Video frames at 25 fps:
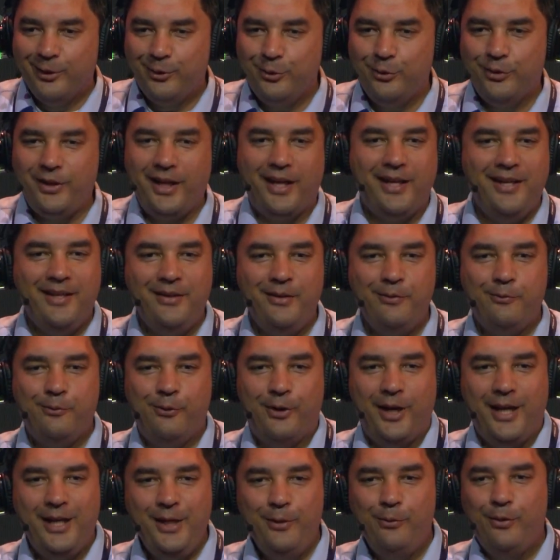Today,
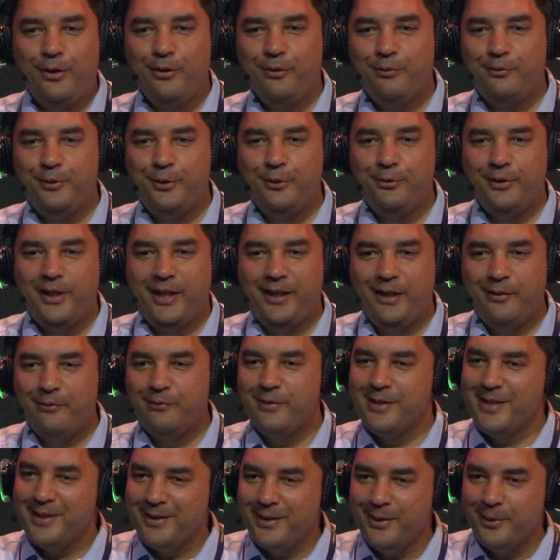for any one of you that have
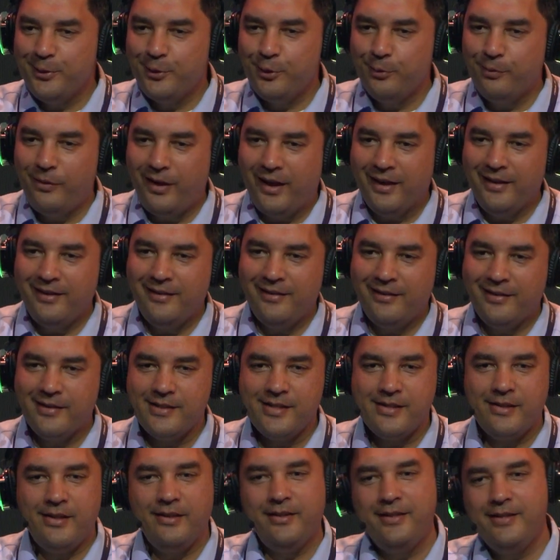visited Dubai,
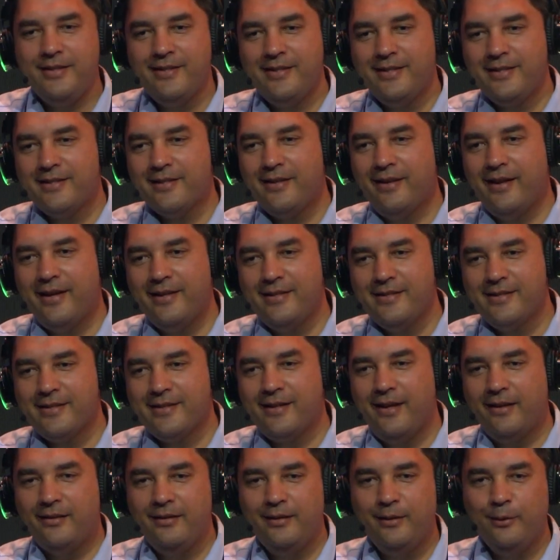there's 36 lanes
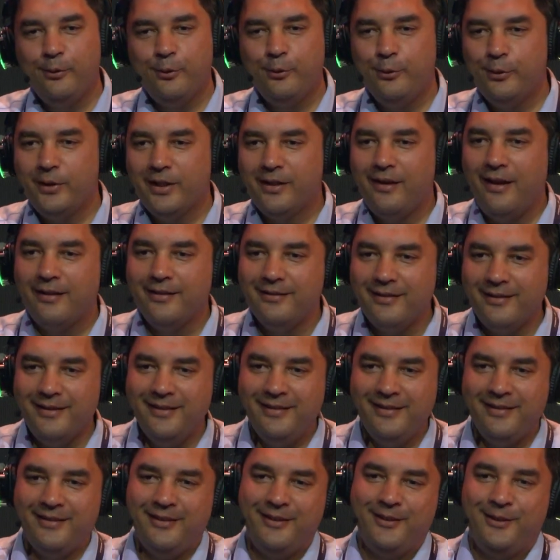cutting through the
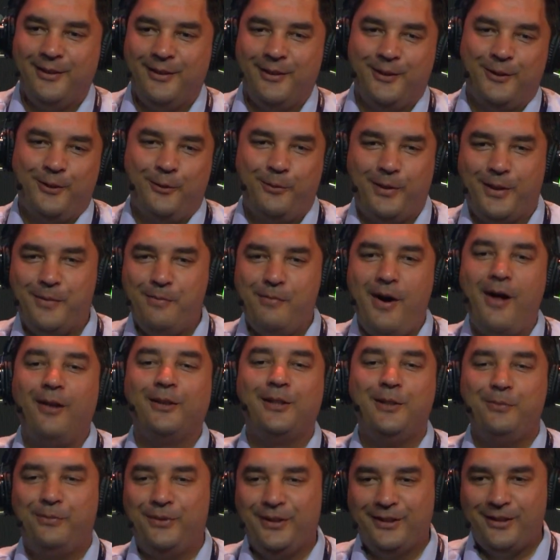country with
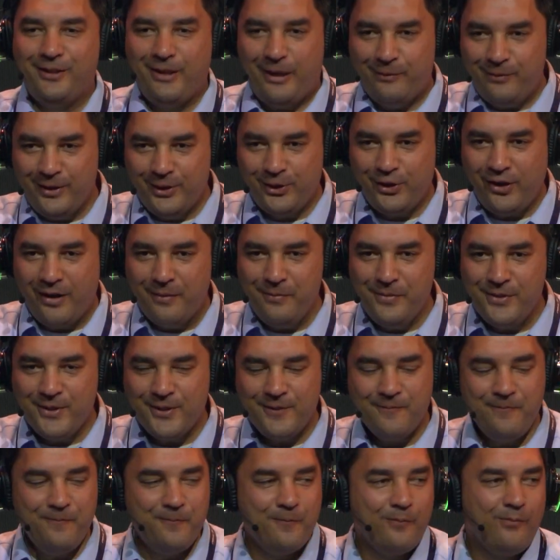multiple traffic
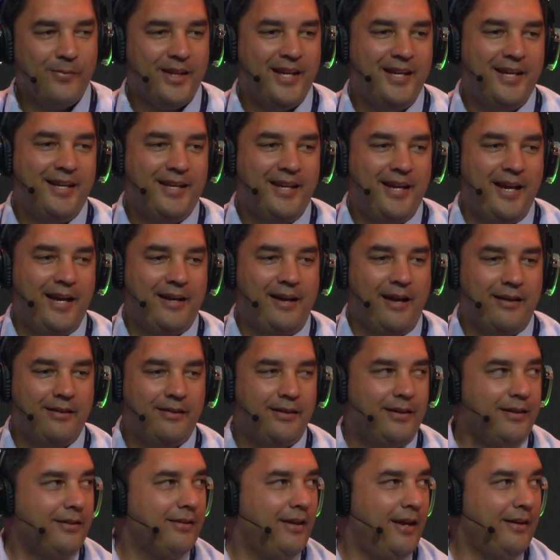jams. And I
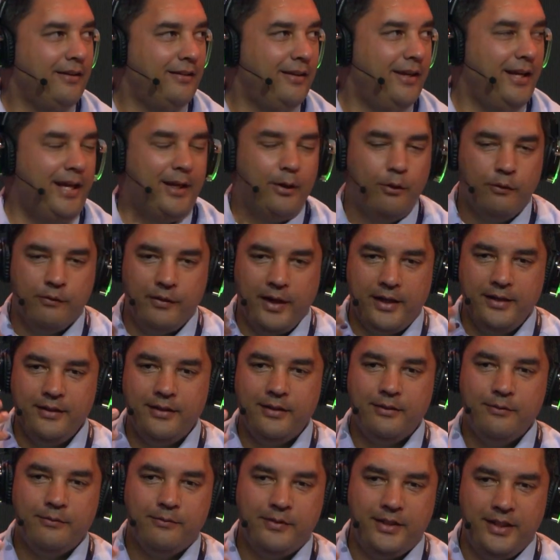think that
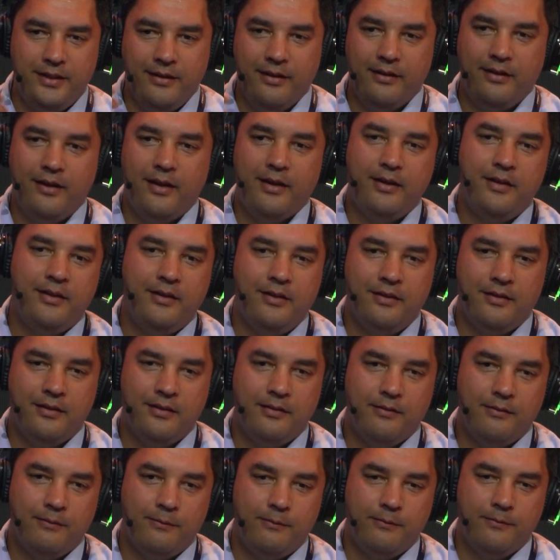innovative DNA
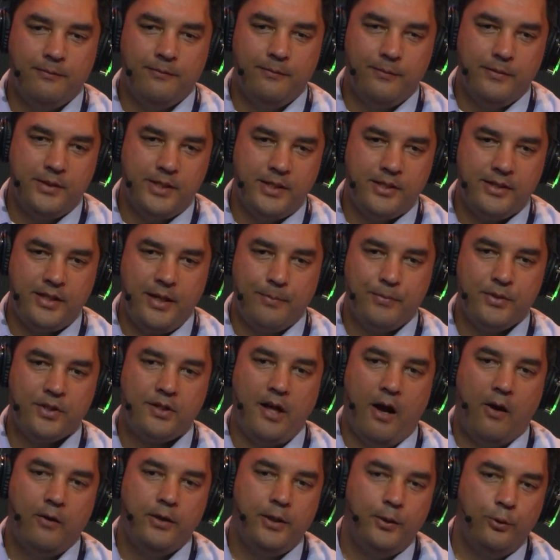steps
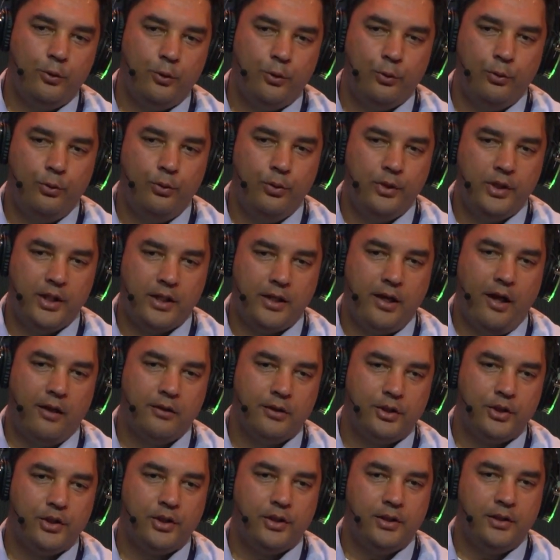down into the
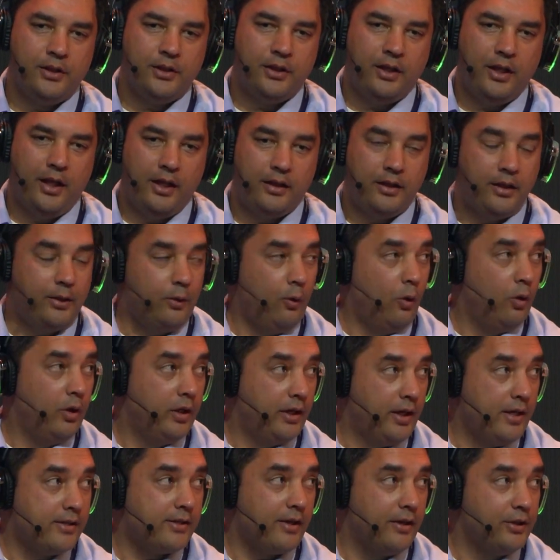culture and the
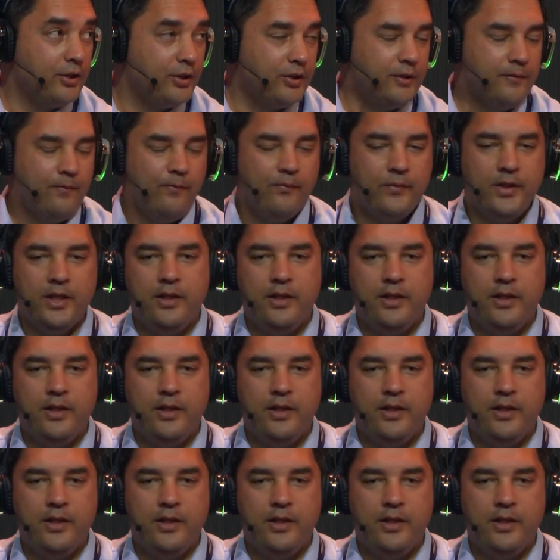organization.